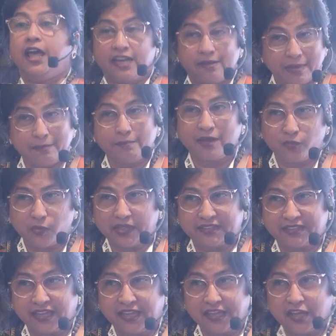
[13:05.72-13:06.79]
Remember
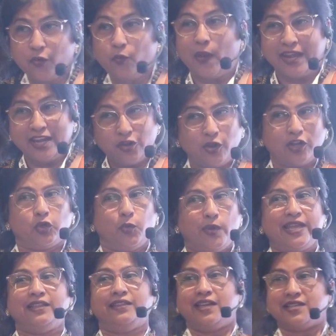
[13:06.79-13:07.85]
one thing, when you are
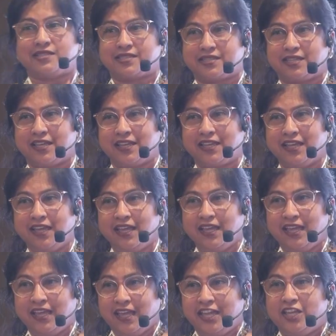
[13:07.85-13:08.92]
doing this,
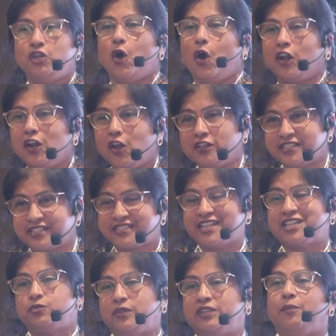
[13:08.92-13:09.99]
your
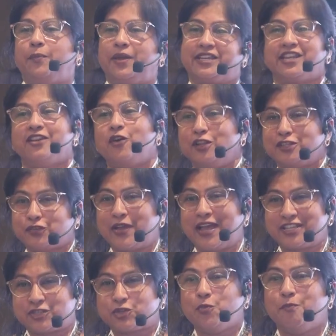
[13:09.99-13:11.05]
logistics with the patient also
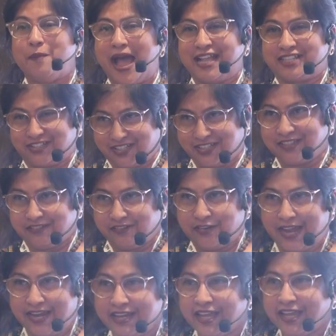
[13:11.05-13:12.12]
has to match,
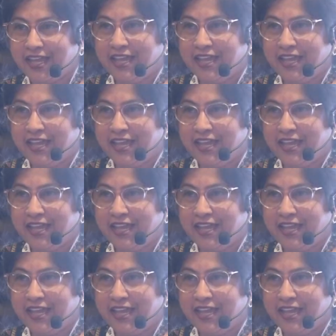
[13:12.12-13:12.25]
right?